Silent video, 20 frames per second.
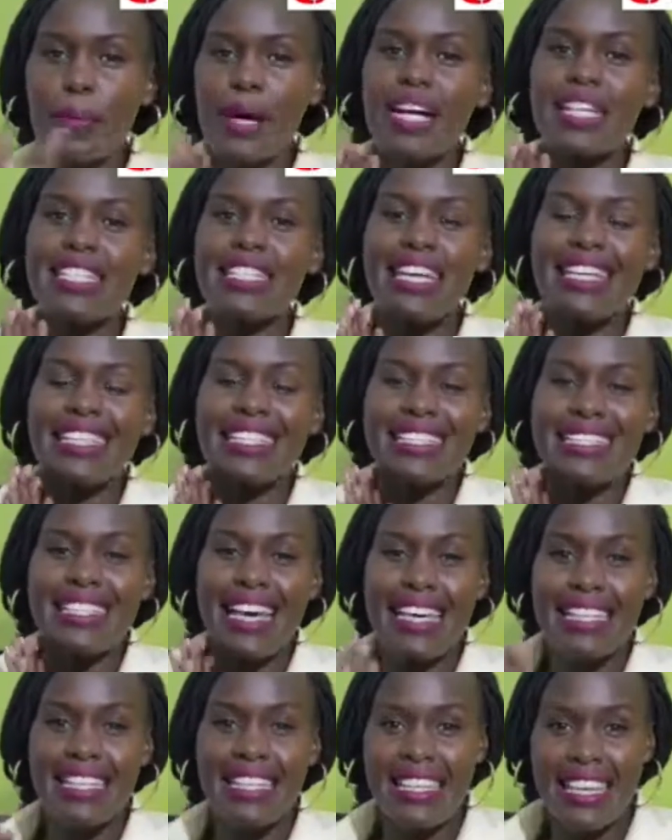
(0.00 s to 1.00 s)
But
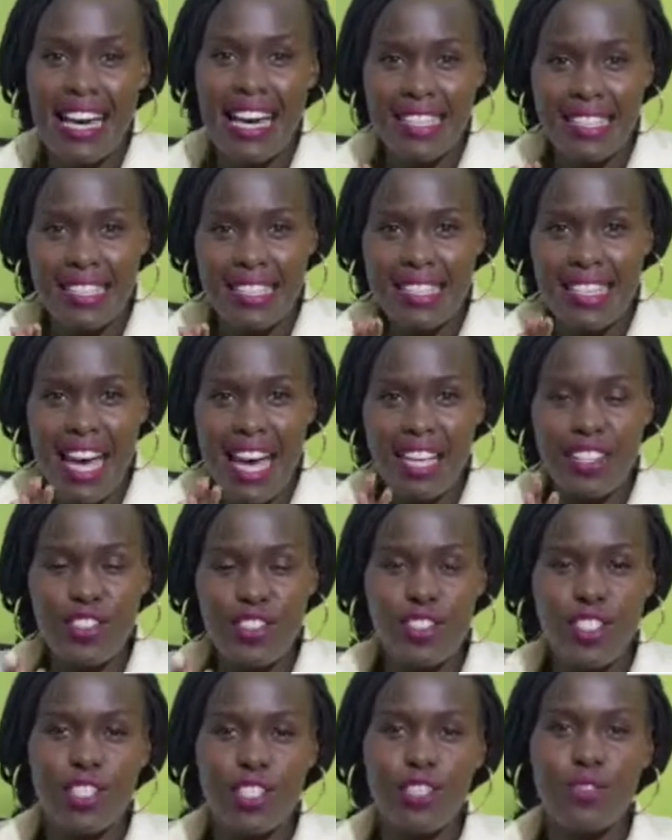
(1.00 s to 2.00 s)
aside that, I
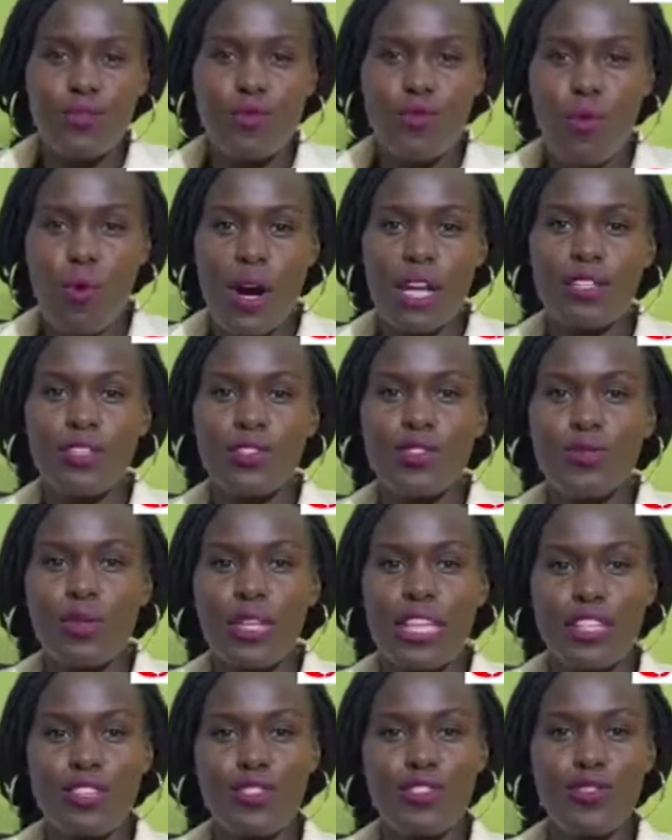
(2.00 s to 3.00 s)
just want
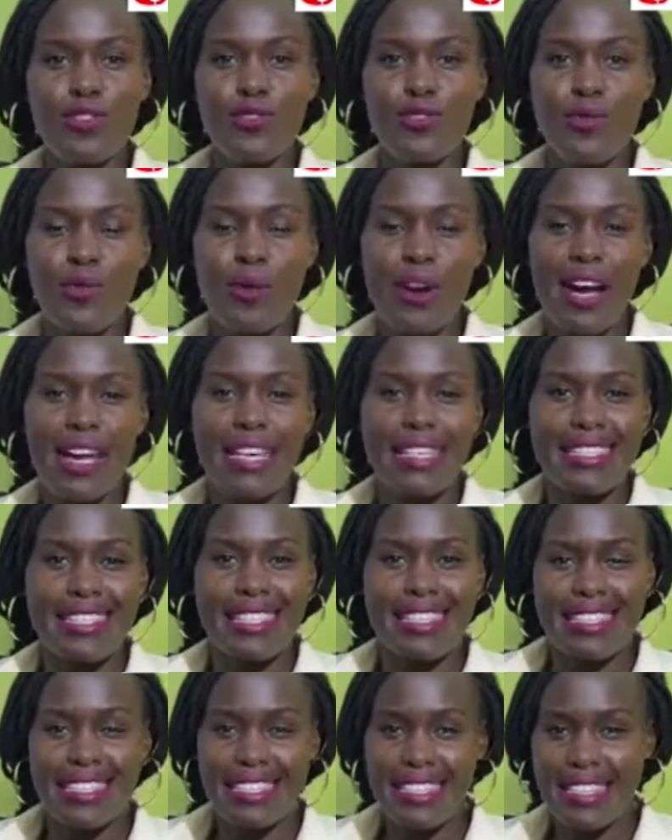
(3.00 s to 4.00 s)
to let you know, guys,
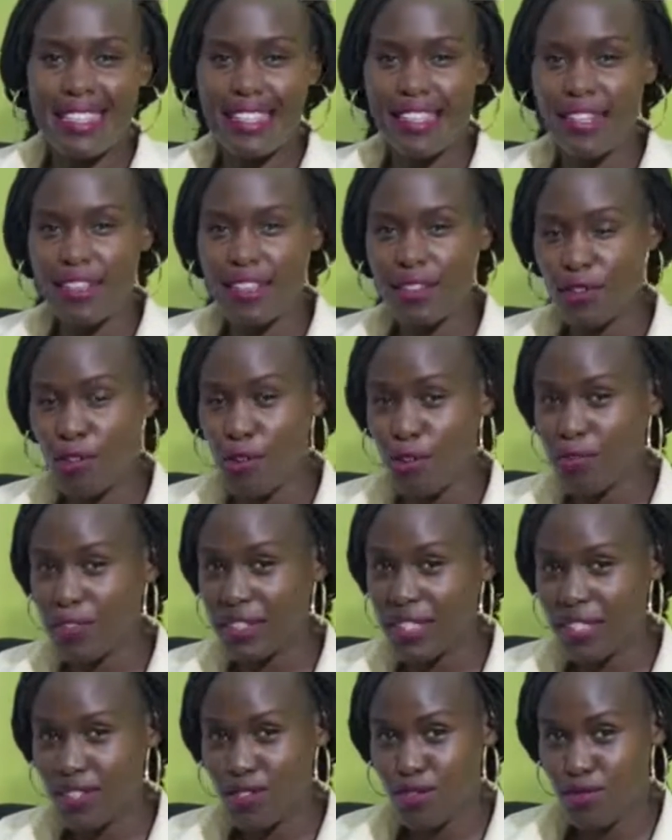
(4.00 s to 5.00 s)
that
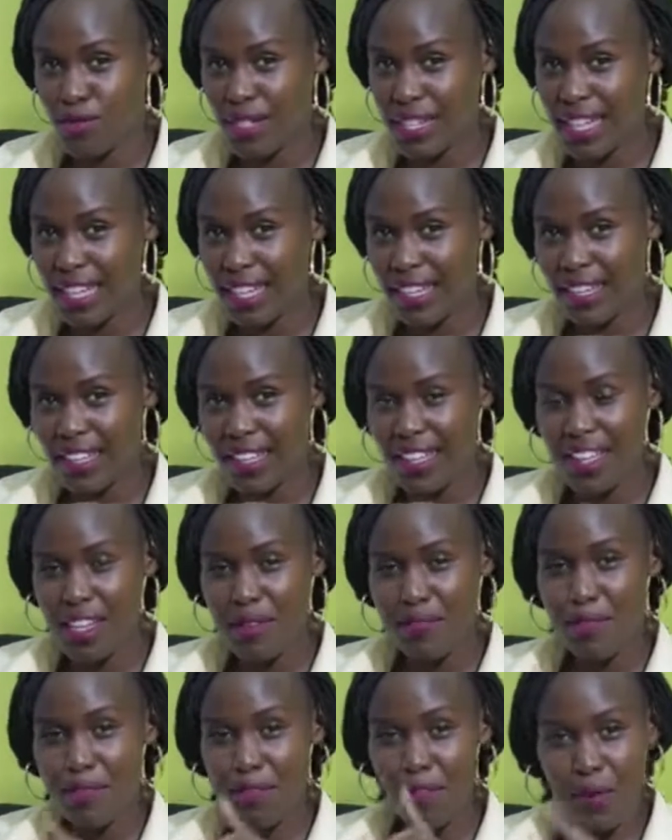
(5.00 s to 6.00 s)
COVID is real.
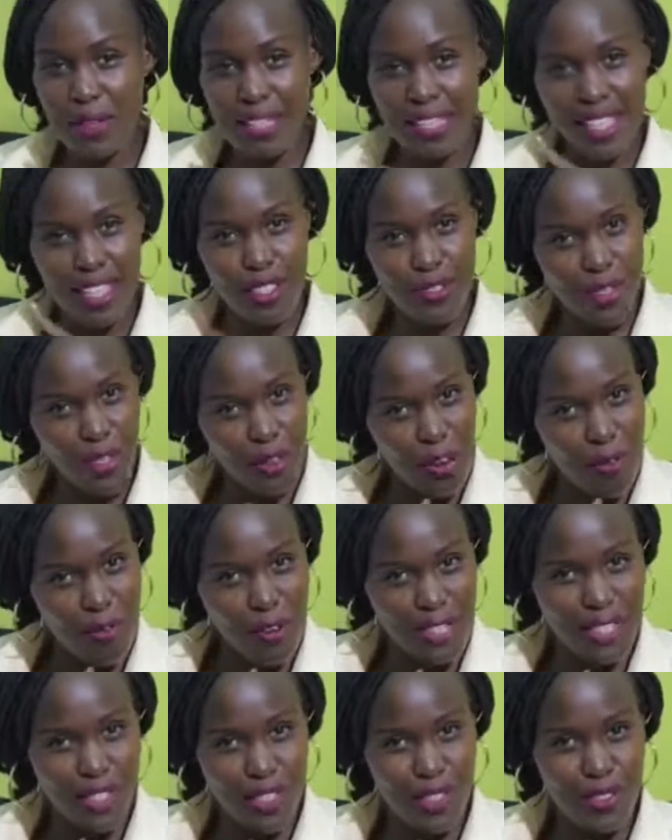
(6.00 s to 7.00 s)
Before we get into the
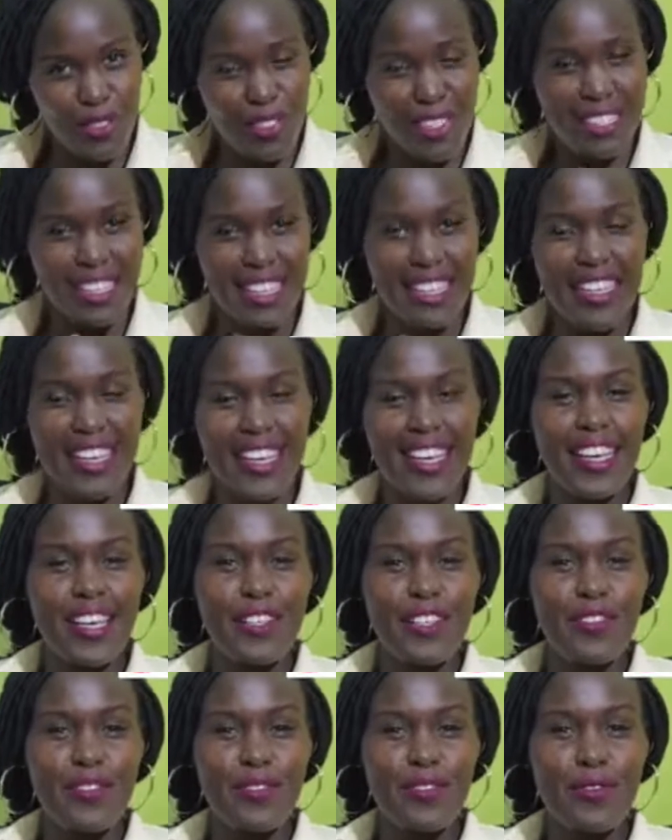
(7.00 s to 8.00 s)
conversation,
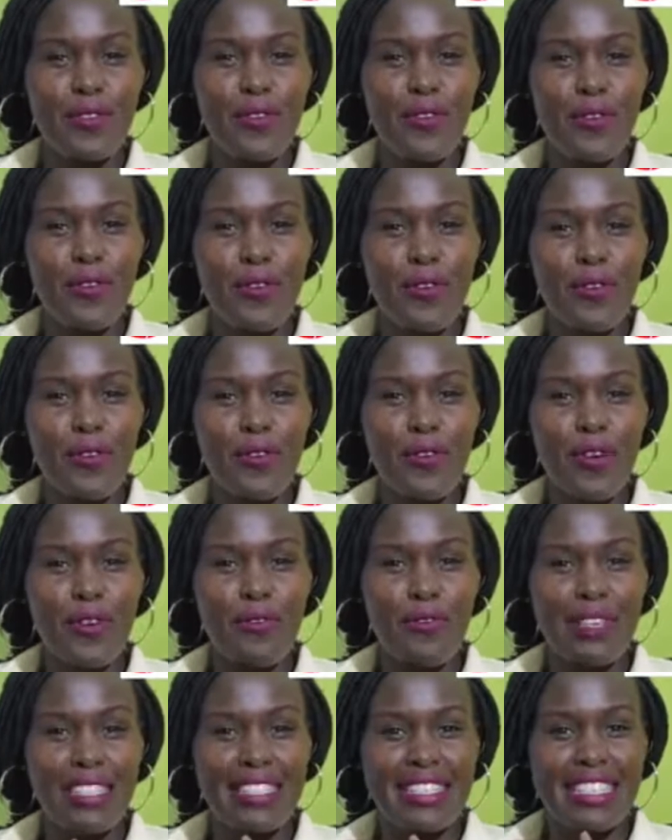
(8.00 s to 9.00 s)

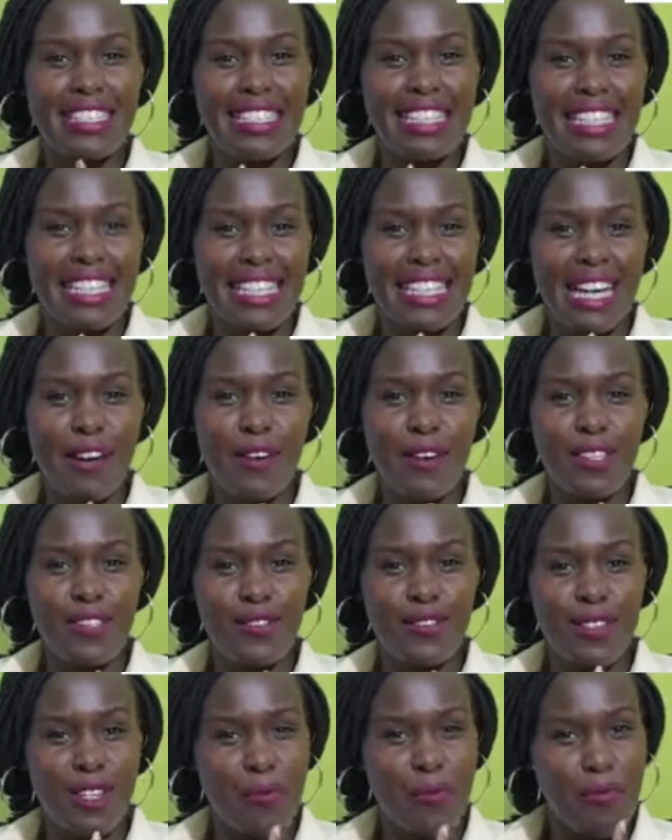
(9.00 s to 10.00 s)
so recently I
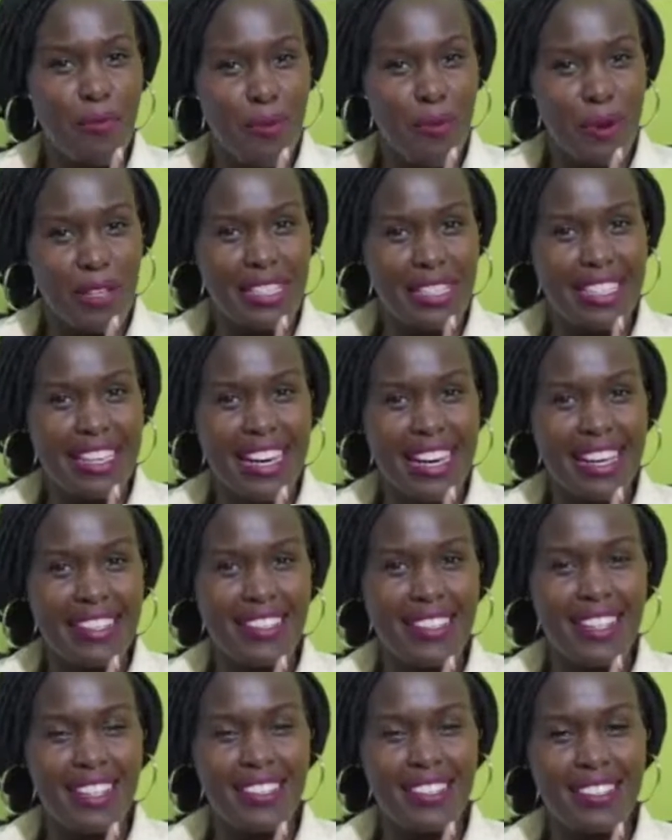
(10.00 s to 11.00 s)
was on a border
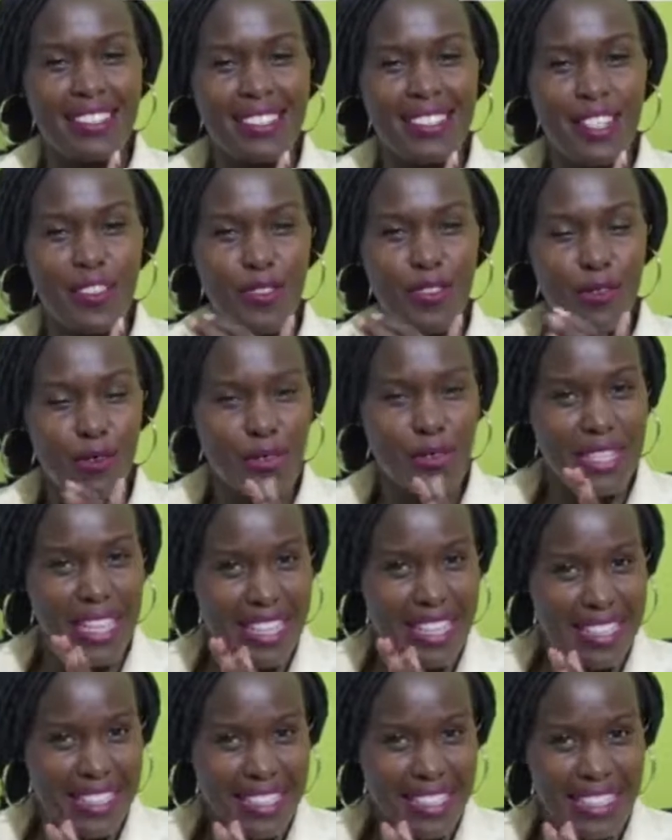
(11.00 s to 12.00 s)
and I sit through
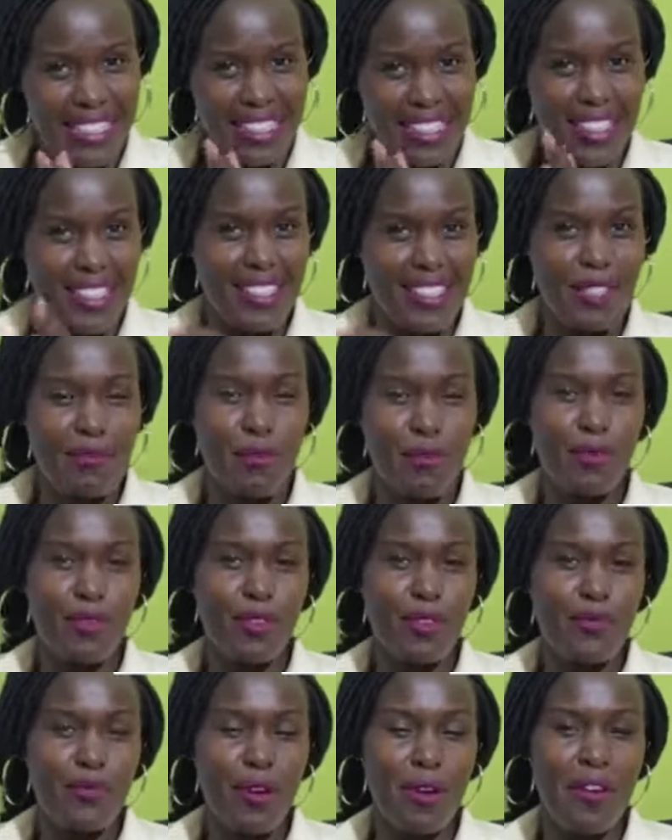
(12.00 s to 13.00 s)
taxis and I see
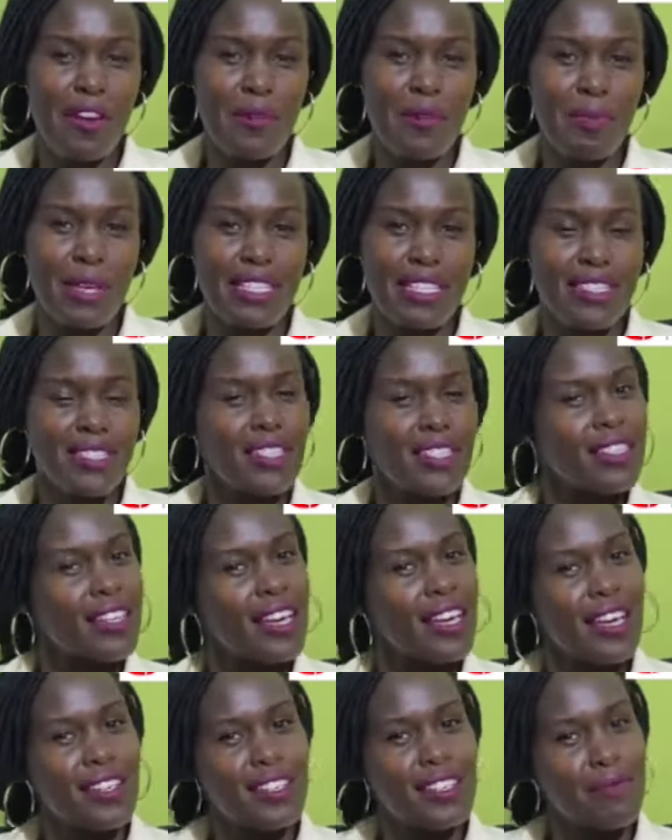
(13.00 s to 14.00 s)
people not wearing masks,
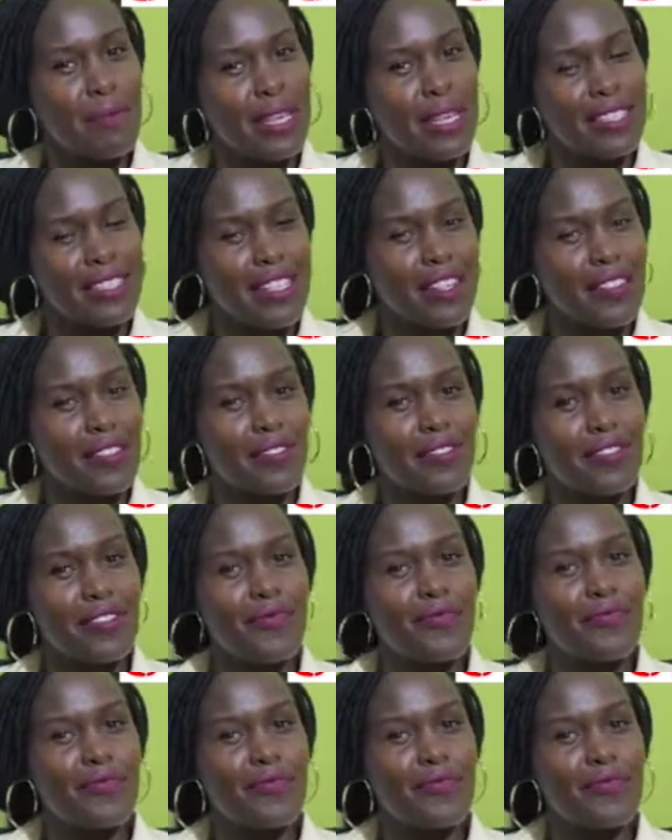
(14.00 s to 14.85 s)
and I ask myself,